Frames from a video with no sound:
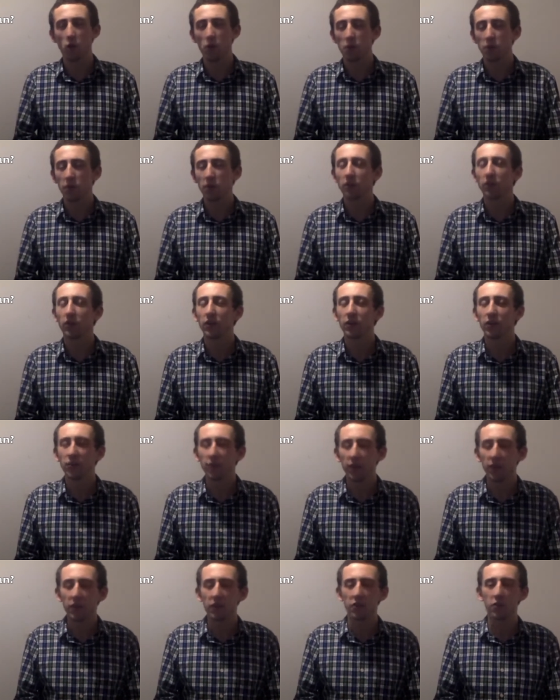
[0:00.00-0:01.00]
we must
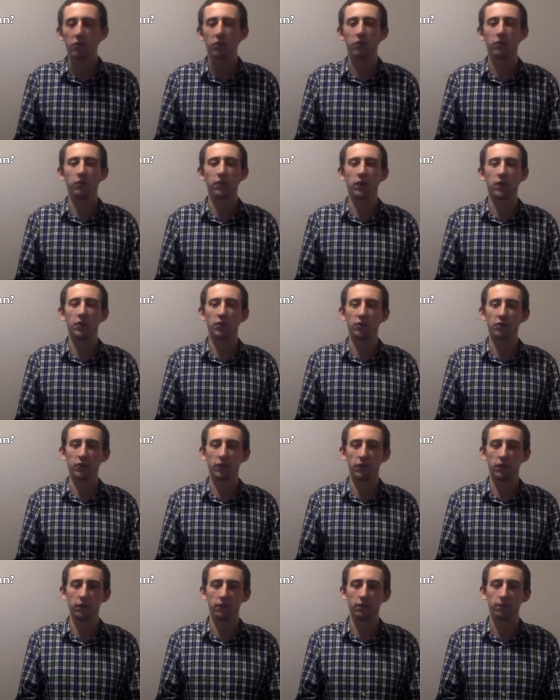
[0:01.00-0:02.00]
continue to fight
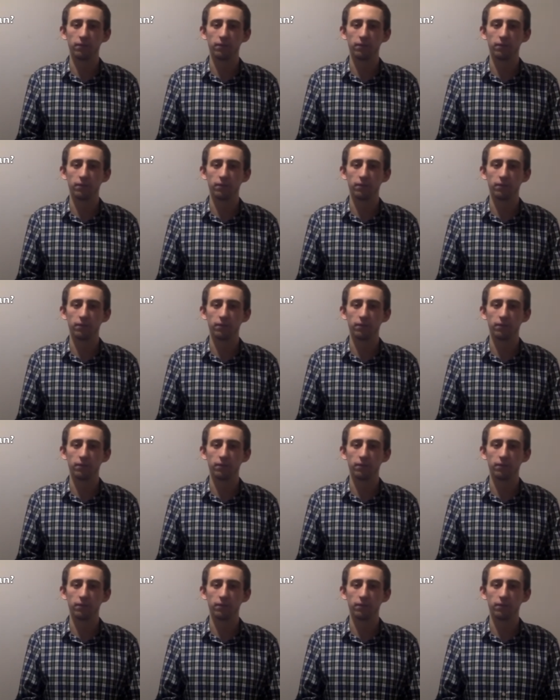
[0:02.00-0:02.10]
sin.